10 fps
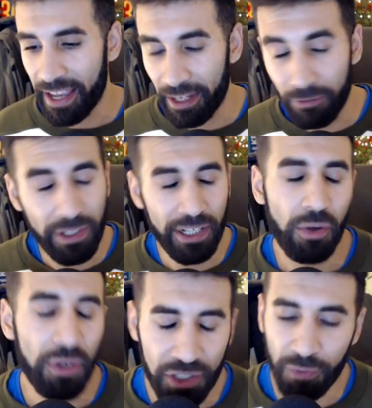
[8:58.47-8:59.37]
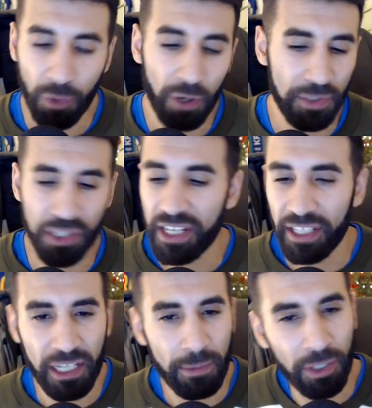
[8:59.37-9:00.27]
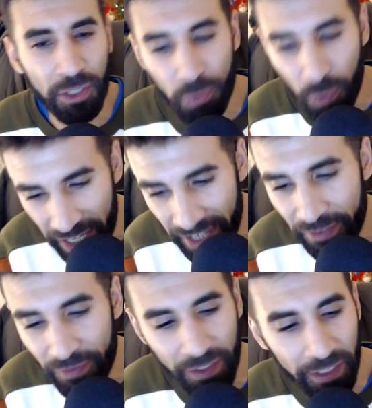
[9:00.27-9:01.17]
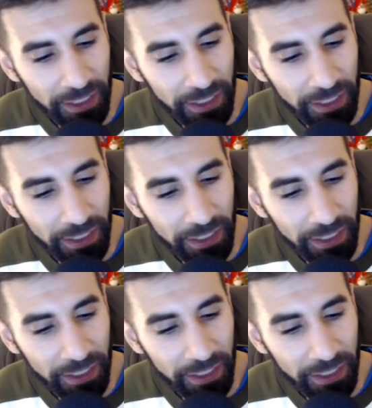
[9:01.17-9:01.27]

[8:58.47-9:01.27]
and really question what I'm seeing here because we have